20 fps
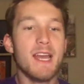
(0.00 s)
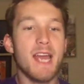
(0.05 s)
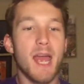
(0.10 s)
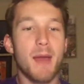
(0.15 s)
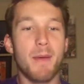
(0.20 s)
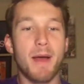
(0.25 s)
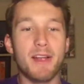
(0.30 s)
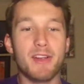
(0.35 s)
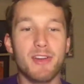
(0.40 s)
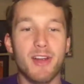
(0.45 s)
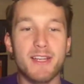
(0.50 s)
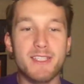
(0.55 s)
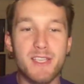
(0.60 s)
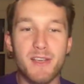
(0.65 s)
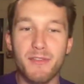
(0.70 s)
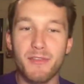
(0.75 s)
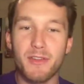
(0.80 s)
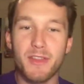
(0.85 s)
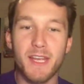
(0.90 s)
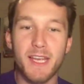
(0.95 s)
Am I
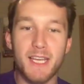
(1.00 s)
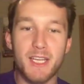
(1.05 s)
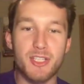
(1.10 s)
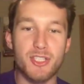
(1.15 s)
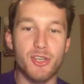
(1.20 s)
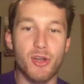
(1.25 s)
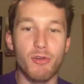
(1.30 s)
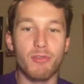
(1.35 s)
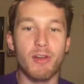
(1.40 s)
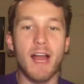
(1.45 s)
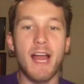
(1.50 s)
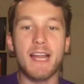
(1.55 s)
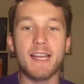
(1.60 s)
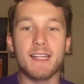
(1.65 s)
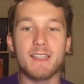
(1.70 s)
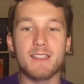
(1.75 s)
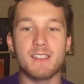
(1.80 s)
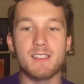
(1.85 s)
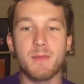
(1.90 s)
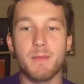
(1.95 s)
crazy for thinking Joe Ryan
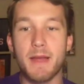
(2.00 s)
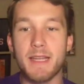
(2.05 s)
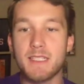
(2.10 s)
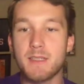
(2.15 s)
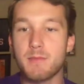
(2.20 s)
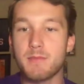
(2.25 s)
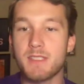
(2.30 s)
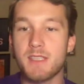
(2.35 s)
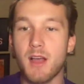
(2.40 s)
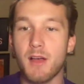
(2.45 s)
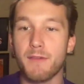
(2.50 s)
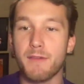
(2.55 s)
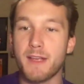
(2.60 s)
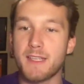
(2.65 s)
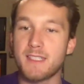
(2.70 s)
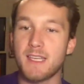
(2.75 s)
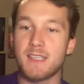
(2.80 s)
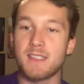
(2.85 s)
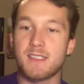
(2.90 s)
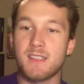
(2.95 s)
can cement himself
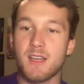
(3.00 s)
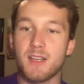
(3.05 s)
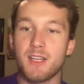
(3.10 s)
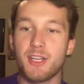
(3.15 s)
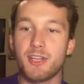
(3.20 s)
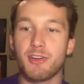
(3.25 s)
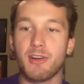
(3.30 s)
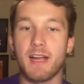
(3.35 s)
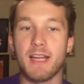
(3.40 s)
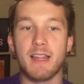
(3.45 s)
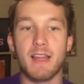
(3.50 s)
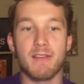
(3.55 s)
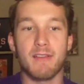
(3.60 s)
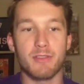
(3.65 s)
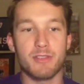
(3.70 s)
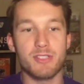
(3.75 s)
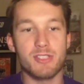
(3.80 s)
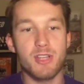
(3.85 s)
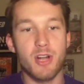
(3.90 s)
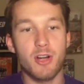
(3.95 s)
as a Sonny Gray
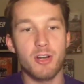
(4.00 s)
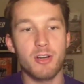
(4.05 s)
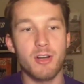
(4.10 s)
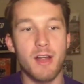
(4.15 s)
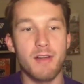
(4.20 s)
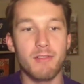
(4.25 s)
level starter?